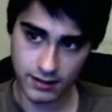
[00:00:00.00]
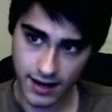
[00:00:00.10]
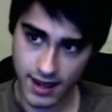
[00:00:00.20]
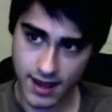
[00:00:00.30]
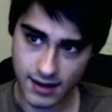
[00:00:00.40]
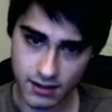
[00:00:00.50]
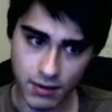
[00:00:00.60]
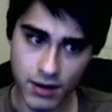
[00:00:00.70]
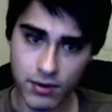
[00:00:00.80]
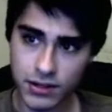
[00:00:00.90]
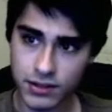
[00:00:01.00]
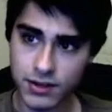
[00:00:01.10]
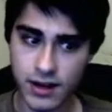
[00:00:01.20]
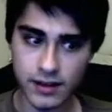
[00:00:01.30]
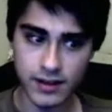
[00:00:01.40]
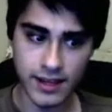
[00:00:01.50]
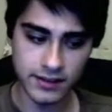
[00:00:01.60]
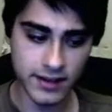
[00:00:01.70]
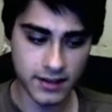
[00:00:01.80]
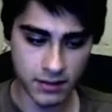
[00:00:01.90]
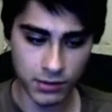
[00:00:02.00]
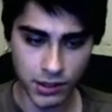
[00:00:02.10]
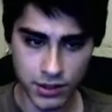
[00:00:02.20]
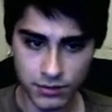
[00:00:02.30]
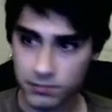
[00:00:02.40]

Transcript: And you might want to do that on SA on 00,